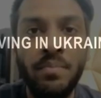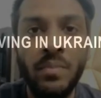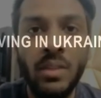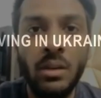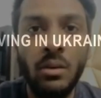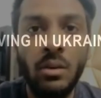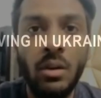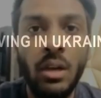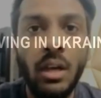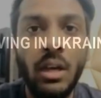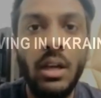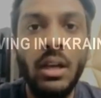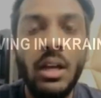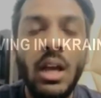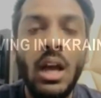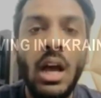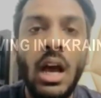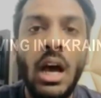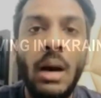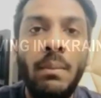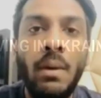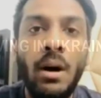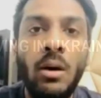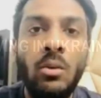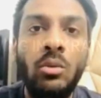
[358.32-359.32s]
Okay,
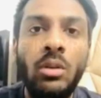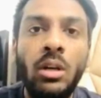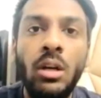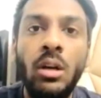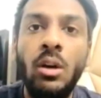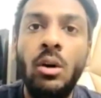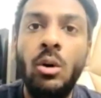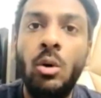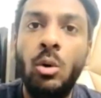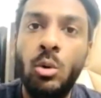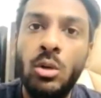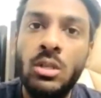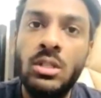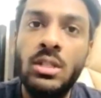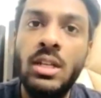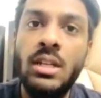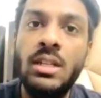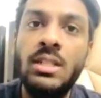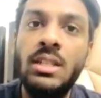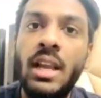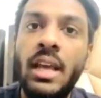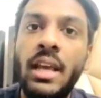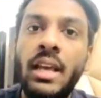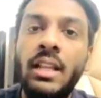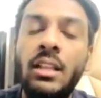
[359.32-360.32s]
about
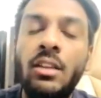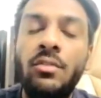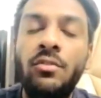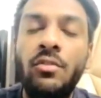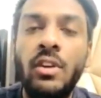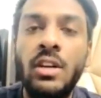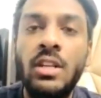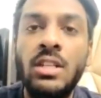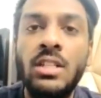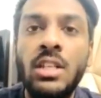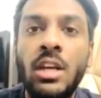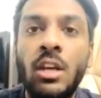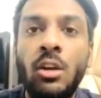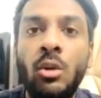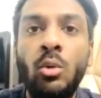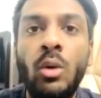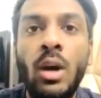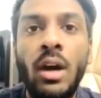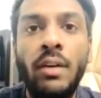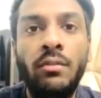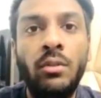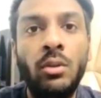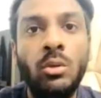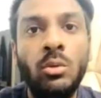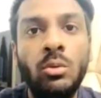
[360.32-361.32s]
hostels, like in the first year, you
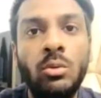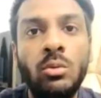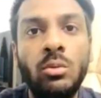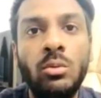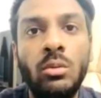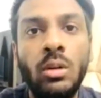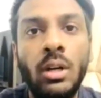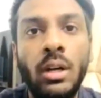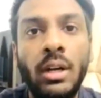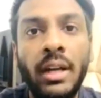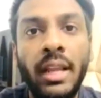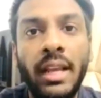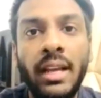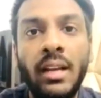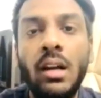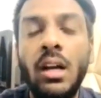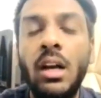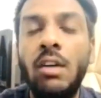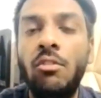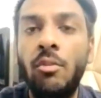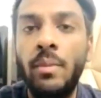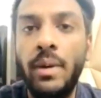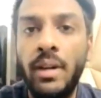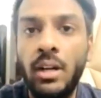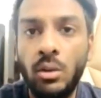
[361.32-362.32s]
have to take a
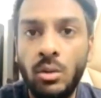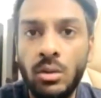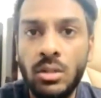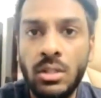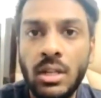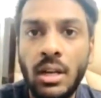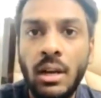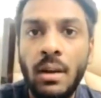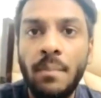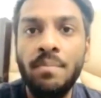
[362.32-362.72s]
government hostel.